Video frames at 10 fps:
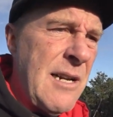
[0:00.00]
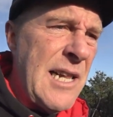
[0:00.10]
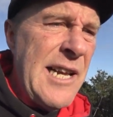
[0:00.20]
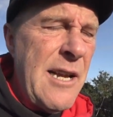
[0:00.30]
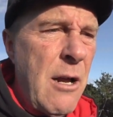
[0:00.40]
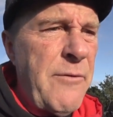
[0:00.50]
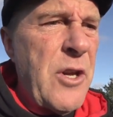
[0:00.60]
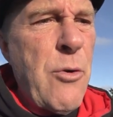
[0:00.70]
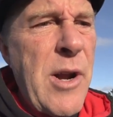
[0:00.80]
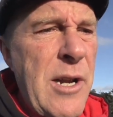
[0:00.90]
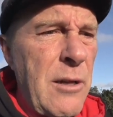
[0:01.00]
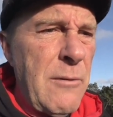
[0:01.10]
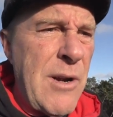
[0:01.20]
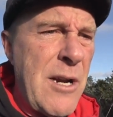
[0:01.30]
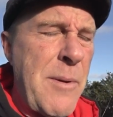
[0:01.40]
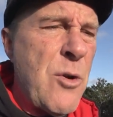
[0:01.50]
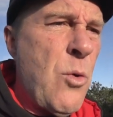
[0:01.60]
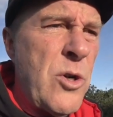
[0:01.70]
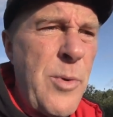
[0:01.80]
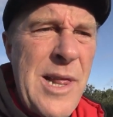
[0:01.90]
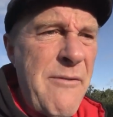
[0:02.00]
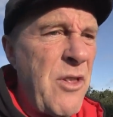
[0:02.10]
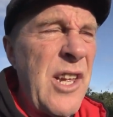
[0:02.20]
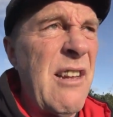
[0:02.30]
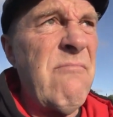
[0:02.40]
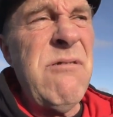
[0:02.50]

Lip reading: cleaning off the griddle around about 10:45, thinking,